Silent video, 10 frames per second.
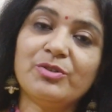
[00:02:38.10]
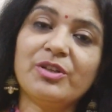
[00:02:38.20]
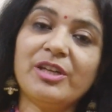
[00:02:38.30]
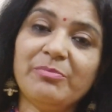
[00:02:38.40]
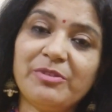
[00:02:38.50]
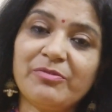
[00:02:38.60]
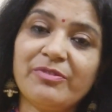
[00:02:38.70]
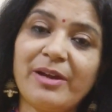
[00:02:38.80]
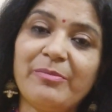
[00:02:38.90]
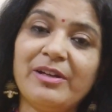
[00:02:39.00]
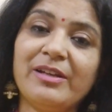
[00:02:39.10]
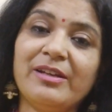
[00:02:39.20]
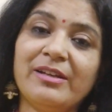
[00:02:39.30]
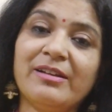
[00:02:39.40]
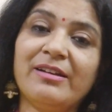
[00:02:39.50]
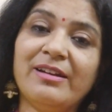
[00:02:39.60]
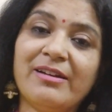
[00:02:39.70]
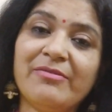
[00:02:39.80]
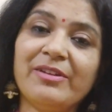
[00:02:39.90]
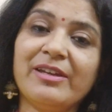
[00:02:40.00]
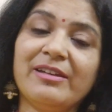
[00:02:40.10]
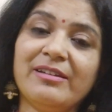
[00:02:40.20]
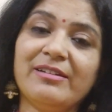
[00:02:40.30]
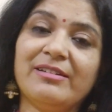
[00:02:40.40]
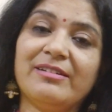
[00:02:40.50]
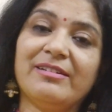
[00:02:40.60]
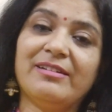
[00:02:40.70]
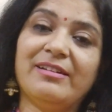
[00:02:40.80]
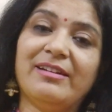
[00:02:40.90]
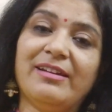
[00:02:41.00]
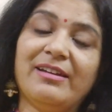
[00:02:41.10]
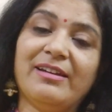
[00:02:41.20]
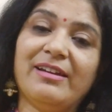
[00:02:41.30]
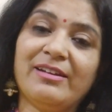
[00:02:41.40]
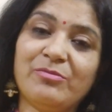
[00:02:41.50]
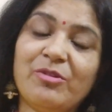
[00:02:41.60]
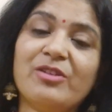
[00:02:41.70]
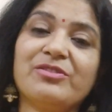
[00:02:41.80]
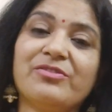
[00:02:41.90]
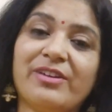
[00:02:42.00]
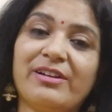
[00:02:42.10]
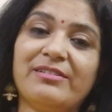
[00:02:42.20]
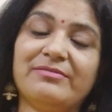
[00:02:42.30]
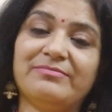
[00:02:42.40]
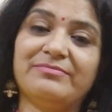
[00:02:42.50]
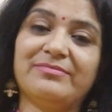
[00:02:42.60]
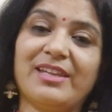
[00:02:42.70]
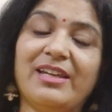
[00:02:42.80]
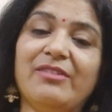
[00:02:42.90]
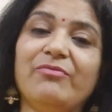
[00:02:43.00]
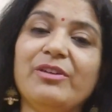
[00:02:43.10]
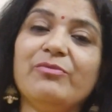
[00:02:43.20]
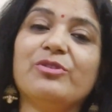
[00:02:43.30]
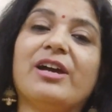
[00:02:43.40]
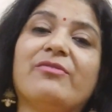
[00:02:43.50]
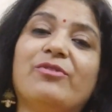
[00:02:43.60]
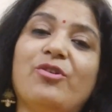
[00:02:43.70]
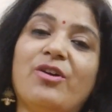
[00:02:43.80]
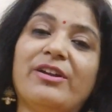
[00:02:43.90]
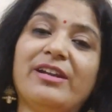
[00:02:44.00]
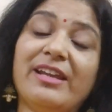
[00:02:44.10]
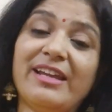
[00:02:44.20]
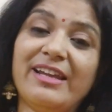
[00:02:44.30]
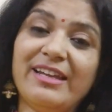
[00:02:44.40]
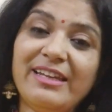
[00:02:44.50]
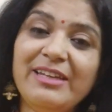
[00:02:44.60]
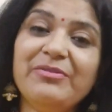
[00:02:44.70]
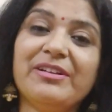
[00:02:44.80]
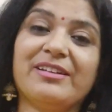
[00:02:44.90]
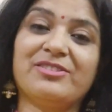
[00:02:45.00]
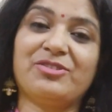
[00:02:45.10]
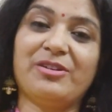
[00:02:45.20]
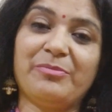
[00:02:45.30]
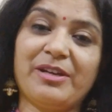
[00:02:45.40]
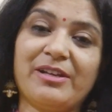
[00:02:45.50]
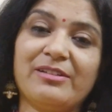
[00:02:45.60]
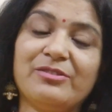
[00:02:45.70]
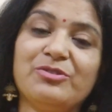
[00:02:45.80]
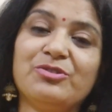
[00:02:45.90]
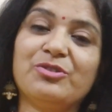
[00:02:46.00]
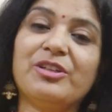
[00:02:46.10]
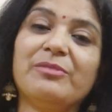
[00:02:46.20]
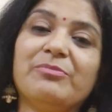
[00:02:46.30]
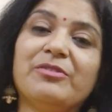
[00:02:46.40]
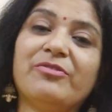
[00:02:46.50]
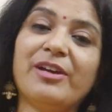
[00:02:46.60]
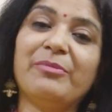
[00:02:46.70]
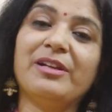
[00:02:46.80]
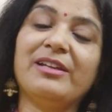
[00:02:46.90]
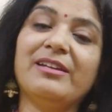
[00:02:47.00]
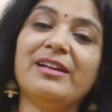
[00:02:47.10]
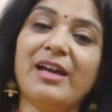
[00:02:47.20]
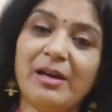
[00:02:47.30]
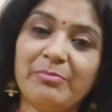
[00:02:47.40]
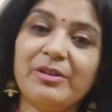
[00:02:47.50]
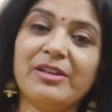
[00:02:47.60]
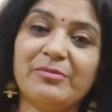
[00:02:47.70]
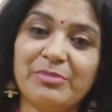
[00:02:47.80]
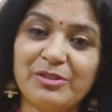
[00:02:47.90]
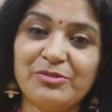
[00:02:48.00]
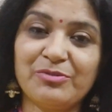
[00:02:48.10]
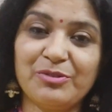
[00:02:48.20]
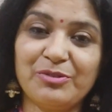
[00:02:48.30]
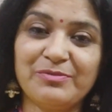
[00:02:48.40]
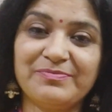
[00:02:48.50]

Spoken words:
keep the family in a loving atmosphere, we would have gone even extra mile to keep the family happy and peaceful."